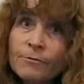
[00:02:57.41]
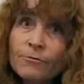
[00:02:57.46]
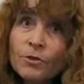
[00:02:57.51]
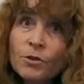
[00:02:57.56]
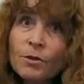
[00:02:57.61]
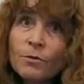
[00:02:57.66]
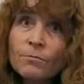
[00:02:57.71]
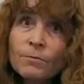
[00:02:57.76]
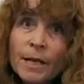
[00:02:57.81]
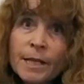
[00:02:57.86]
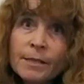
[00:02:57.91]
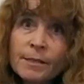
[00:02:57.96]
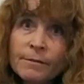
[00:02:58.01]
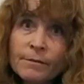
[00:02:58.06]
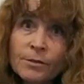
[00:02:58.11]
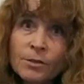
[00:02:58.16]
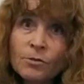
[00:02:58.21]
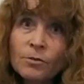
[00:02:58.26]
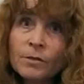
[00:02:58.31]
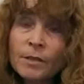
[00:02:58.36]
for the rates
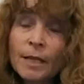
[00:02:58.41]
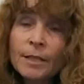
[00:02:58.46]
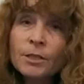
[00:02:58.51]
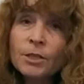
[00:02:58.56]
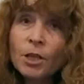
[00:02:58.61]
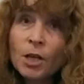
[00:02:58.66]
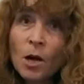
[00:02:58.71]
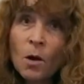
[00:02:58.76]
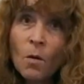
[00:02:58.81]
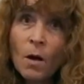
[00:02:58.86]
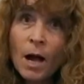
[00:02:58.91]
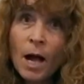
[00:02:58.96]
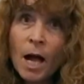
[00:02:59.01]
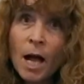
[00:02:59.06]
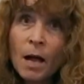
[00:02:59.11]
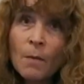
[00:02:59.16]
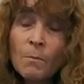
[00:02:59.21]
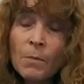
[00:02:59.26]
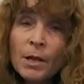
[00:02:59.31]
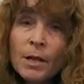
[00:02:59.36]
of suicide to go
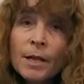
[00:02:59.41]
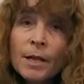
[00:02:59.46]
up.